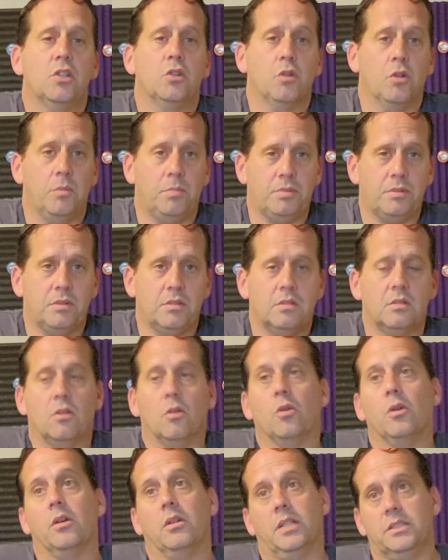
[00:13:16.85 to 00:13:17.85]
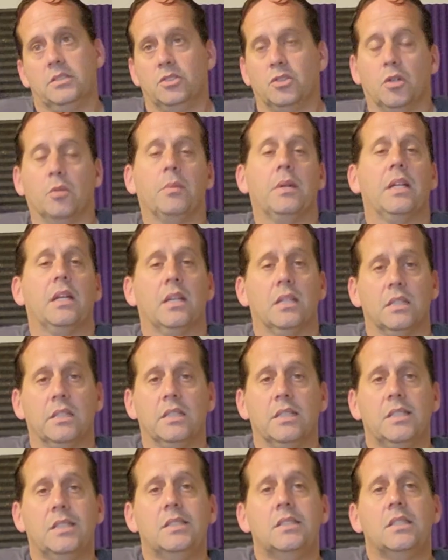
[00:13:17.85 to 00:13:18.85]
Europe, or in Germany at
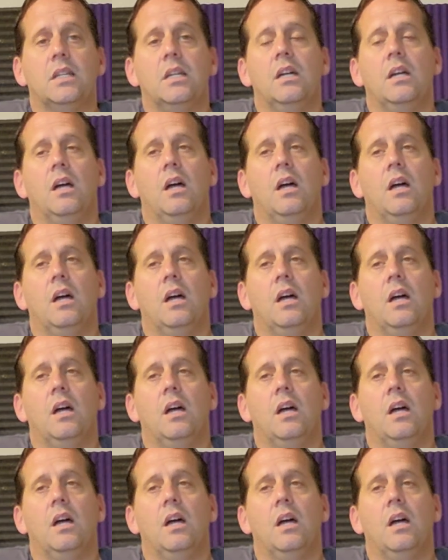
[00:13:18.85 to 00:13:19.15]
least,